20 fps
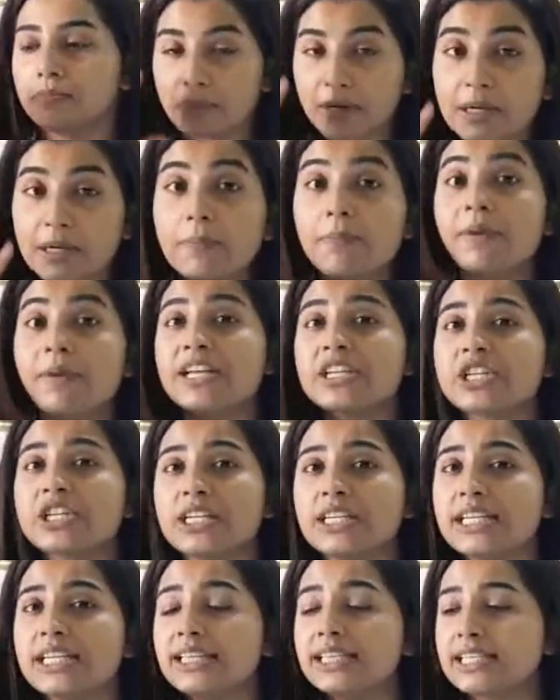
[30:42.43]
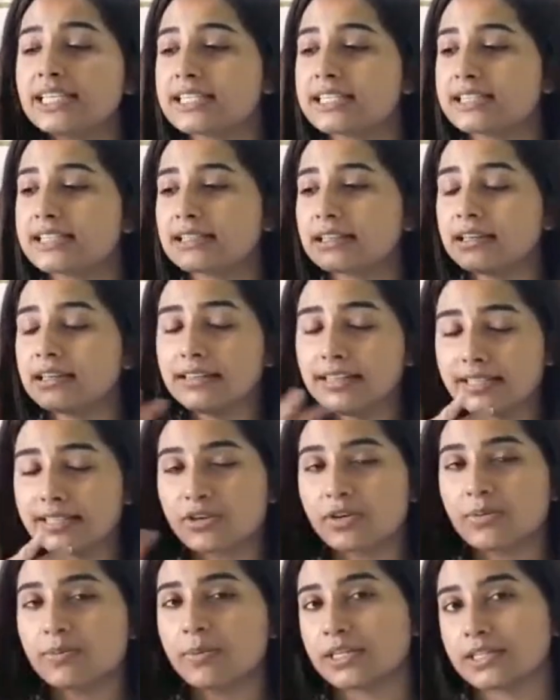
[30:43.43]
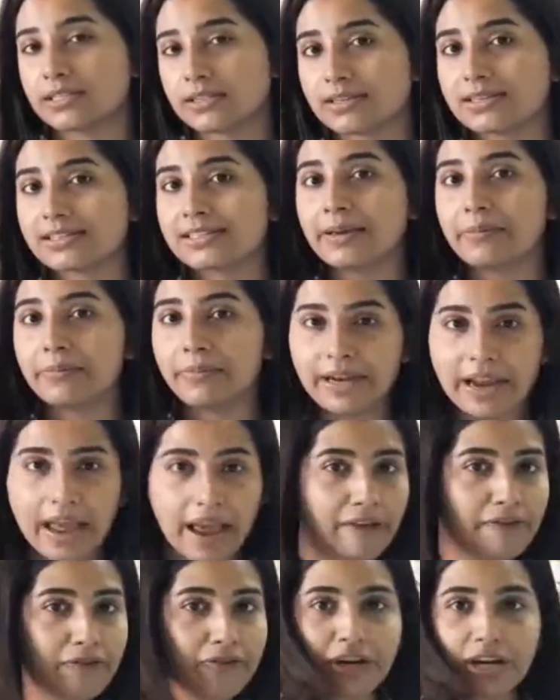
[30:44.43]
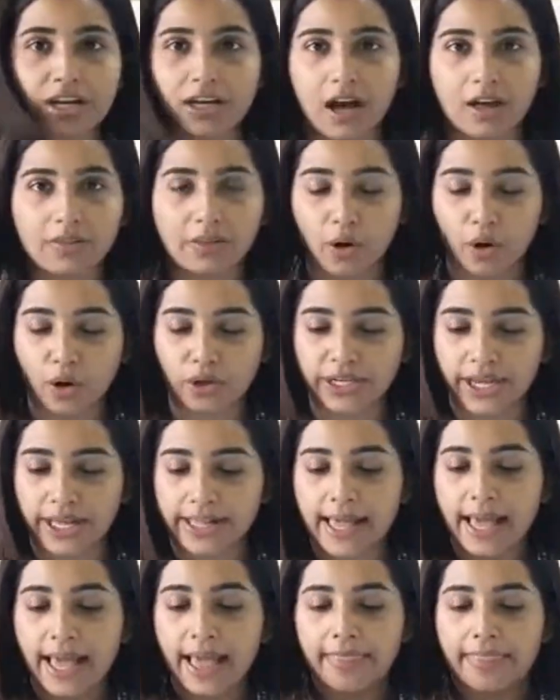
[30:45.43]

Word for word: but majorly this remains the same in every other hotel,